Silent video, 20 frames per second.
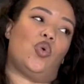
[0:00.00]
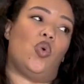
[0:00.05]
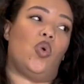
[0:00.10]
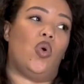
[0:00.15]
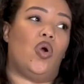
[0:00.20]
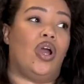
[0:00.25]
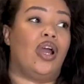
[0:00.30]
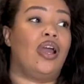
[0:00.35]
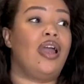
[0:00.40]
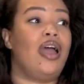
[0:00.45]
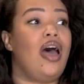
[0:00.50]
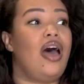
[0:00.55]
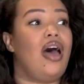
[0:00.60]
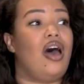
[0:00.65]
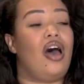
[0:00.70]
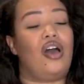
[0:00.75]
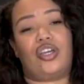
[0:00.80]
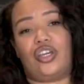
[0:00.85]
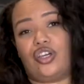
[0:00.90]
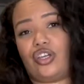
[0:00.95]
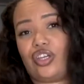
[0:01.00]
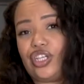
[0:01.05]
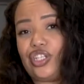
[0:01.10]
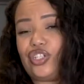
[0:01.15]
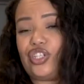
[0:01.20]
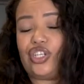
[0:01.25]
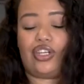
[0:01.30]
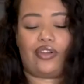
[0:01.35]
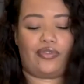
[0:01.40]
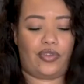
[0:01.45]
or a cookie
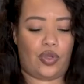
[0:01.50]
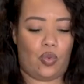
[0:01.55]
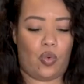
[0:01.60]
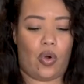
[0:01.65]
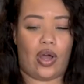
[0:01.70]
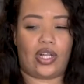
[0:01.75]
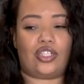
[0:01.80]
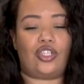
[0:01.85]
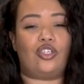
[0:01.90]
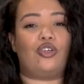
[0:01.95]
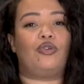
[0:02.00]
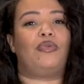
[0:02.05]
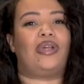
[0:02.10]
sheet if you want to,